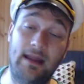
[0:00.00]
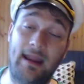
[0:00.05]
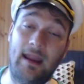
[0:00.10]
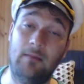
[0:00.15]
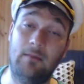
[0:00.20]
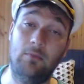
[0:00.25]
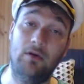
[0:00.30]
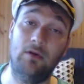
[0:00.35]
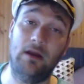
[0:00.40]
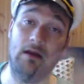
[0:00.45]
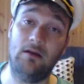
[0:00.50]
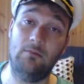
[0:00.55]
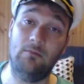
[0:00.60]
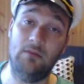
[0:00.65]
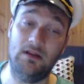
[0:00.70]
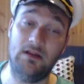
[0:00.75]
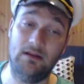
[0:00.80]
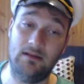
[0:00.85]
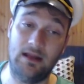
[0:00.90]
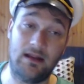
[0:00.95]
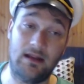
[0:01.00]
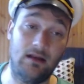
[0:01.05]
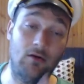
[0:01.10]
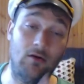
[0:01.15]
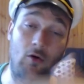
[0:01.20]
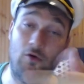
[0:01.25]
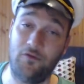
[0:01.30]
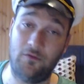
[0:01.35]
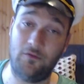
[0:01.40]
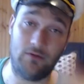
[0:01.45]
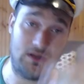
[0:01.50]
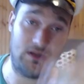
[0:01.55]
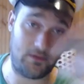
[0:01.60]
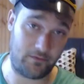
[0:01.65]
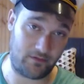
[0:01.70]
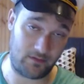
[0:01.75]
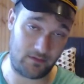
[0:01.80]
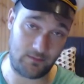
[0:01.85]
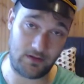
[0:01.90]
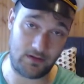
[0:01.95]
and put out a minion that can also kill
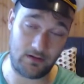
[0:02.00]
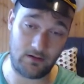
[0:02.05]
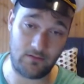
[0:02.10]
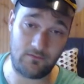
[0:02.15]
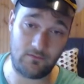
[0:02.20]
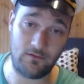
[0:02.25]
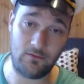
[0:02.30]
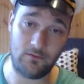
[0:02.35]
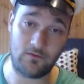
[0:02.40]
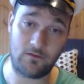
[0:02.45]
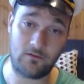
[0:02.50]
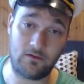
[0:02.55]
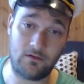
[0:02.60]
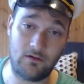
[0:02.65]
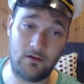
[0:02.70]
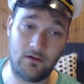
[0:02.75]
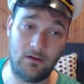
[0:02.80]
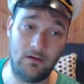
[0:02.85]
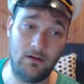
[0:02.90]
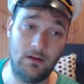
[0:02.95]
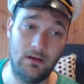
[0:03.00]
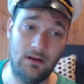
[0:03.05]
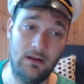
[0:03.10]
something on a future turn.